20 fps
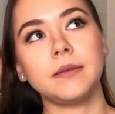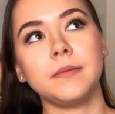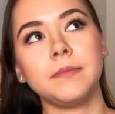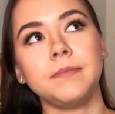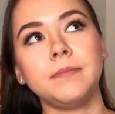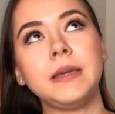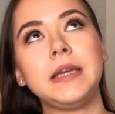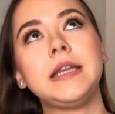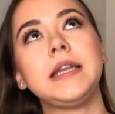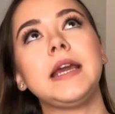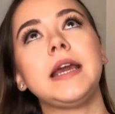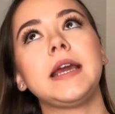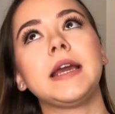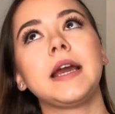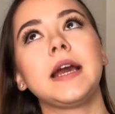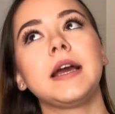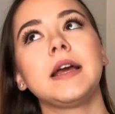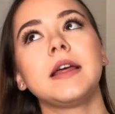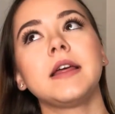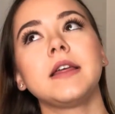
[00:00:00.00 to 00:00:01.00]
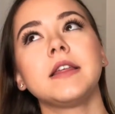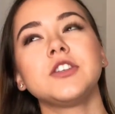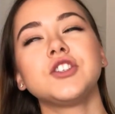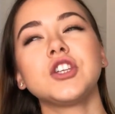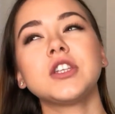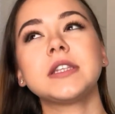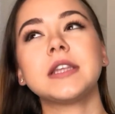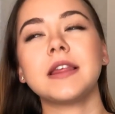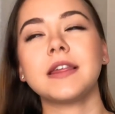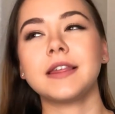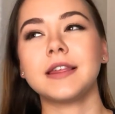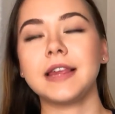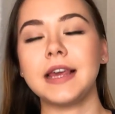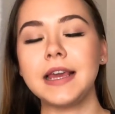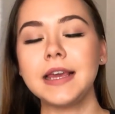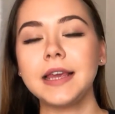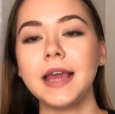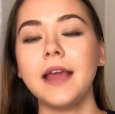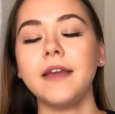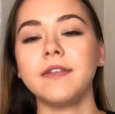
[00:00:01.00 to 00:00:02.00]
Meaning just
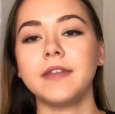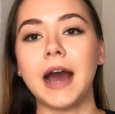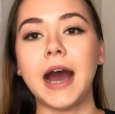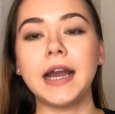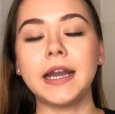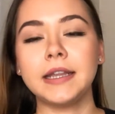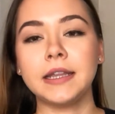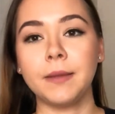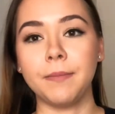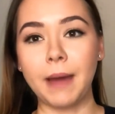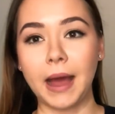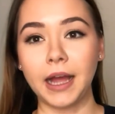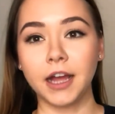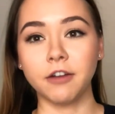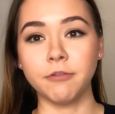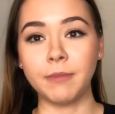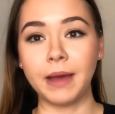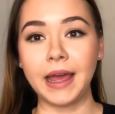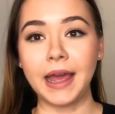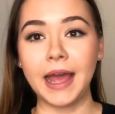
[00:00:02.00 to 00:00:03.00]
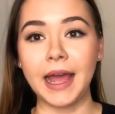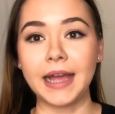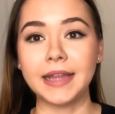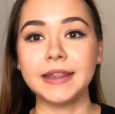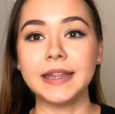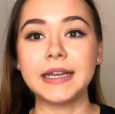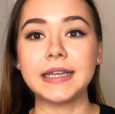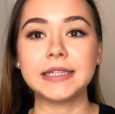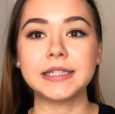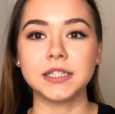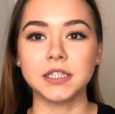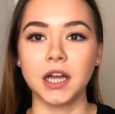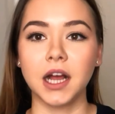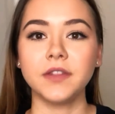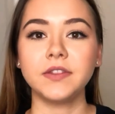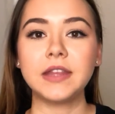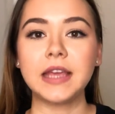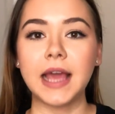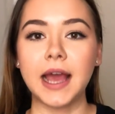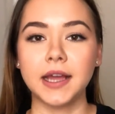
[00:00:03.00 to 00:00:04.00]
thinking that in the back of my head, that it's
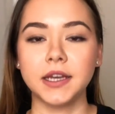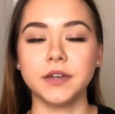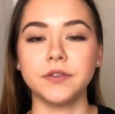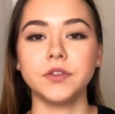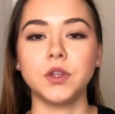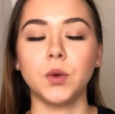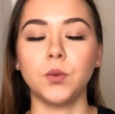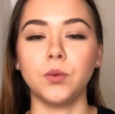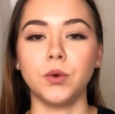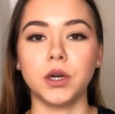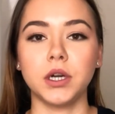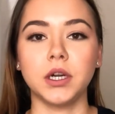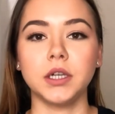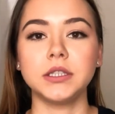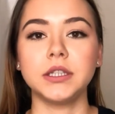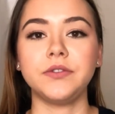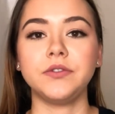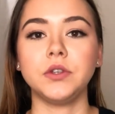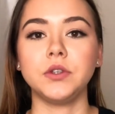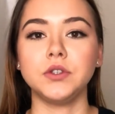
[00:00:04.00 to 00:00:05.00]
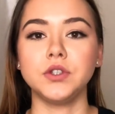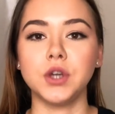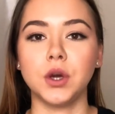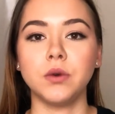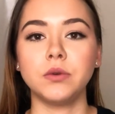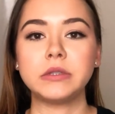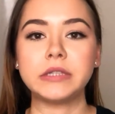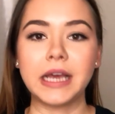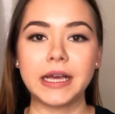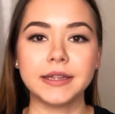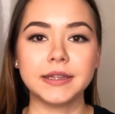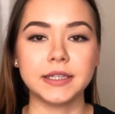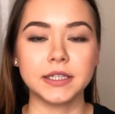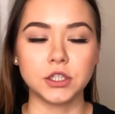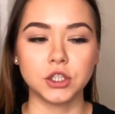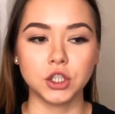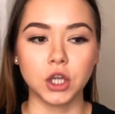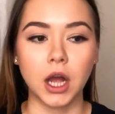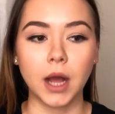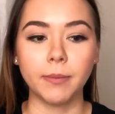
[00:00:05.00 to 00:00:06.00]
not the end of the world if you don't get
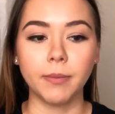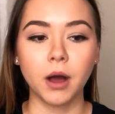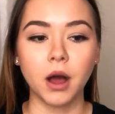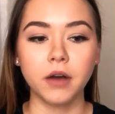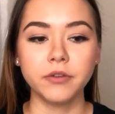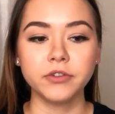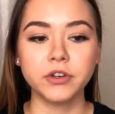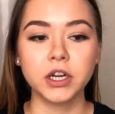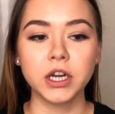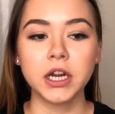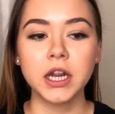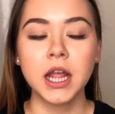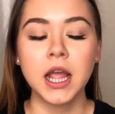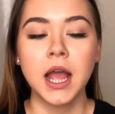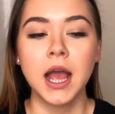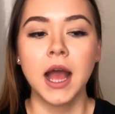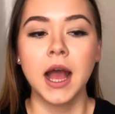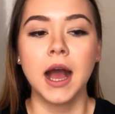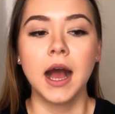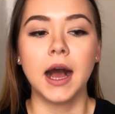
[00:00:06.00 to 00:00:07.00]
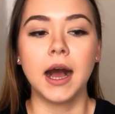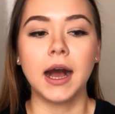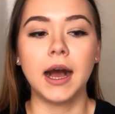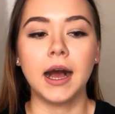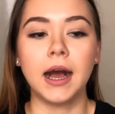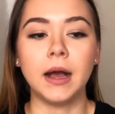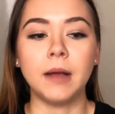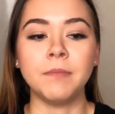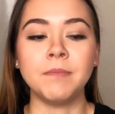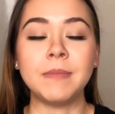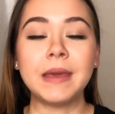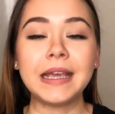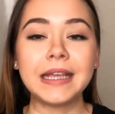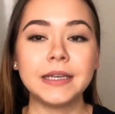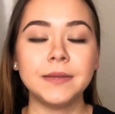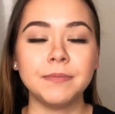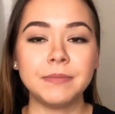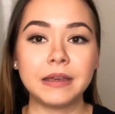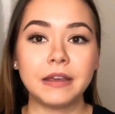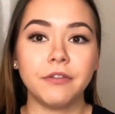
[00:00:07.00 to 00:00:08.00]
this job offer,
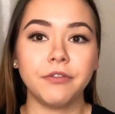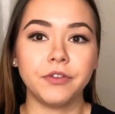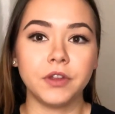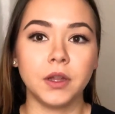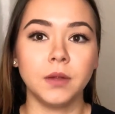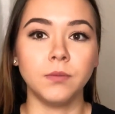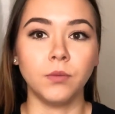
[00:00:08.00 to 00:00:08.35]
made me feel